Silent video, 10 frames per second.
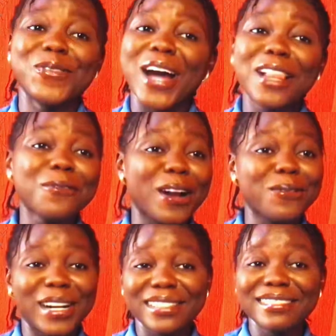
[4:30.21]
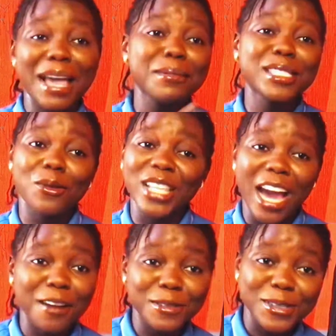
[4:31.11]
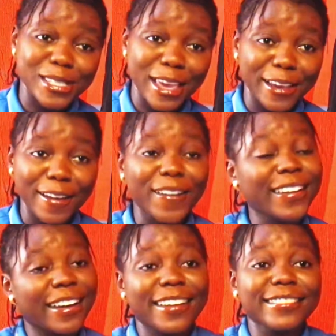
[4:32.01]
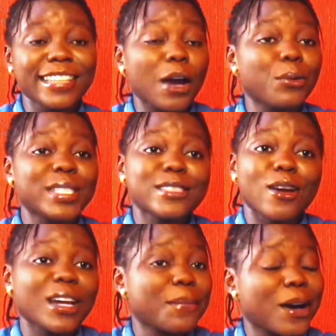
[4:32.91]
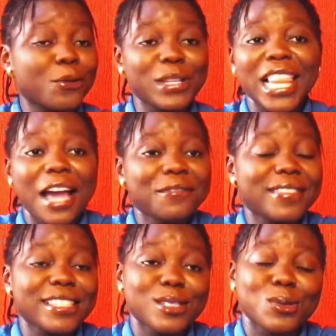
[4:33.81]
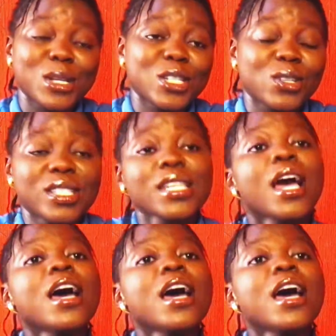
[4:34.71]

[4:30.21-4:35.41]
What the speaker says: Well, let me say what I have to say, okay? Yeah, we talk about real life situations.